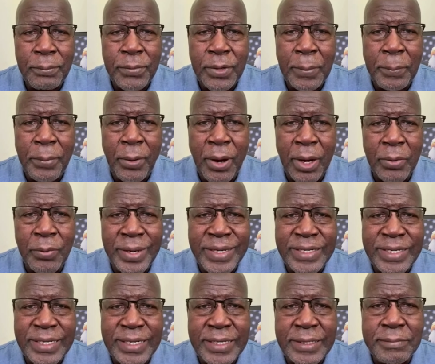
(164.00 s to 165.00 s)
the Parkway
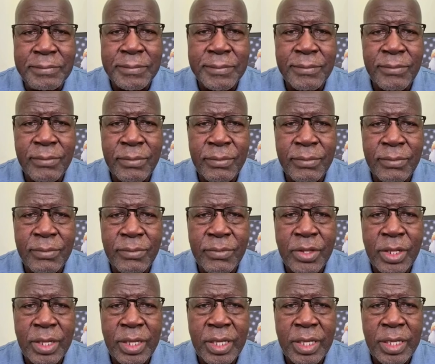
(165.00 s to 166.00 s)
team
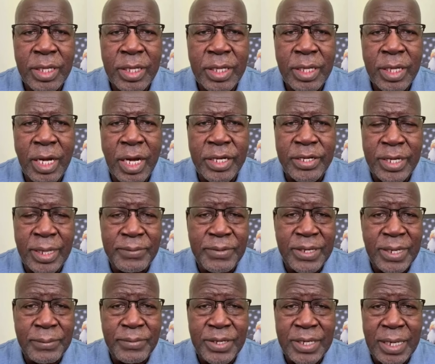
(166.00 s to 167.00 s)
or
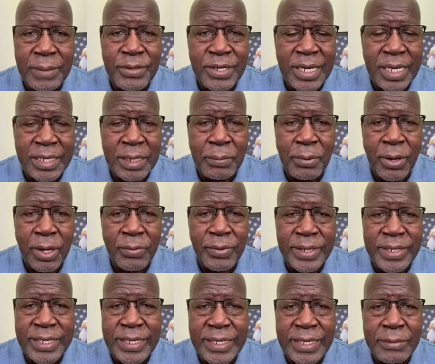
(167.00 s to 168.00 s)

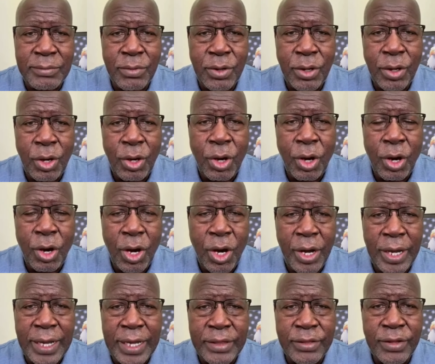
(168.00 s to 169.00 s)
www.theparkwayteam
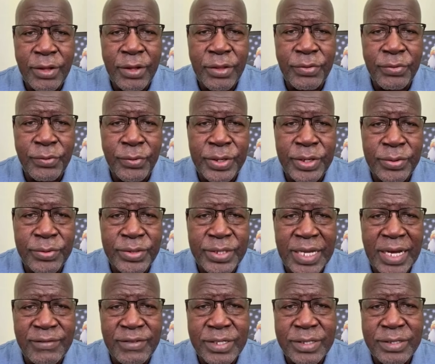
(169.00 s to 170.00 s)
or at
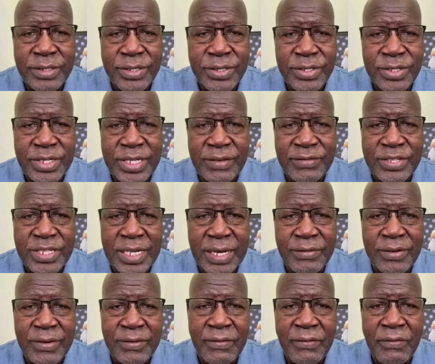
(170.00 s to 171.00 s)

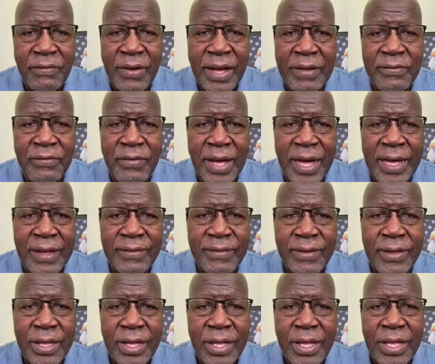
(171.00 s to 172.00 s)
327-7755.
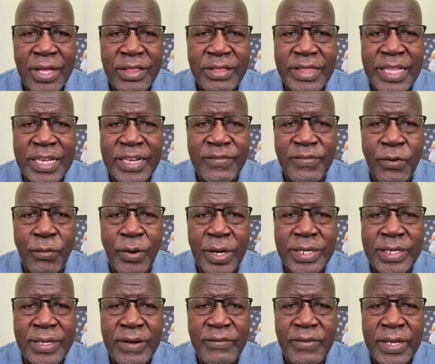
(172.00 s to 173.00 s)
Thanks for
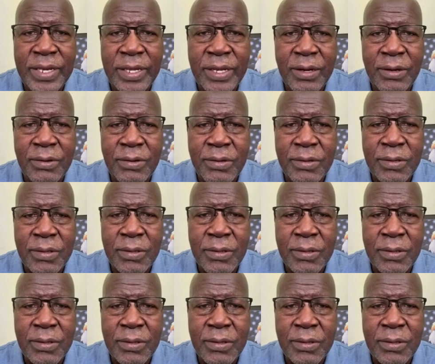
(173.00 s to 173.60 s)
watching the video.